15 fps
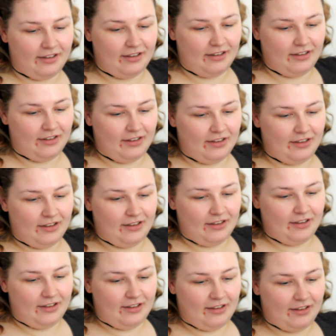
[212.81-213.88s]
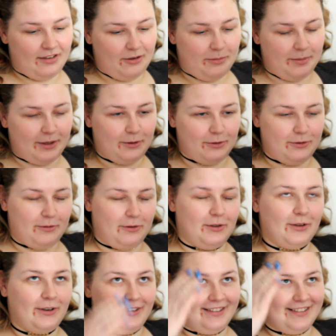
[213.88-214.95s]
Oh my god, you'll get
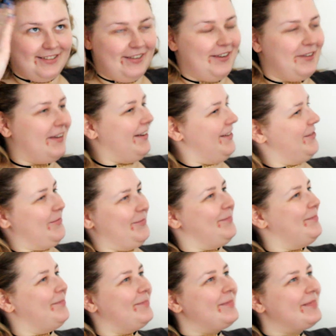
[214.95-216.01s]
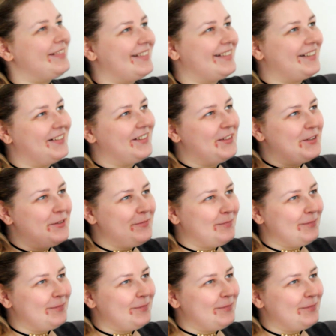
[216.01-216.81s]
tons. Right, okay. Go!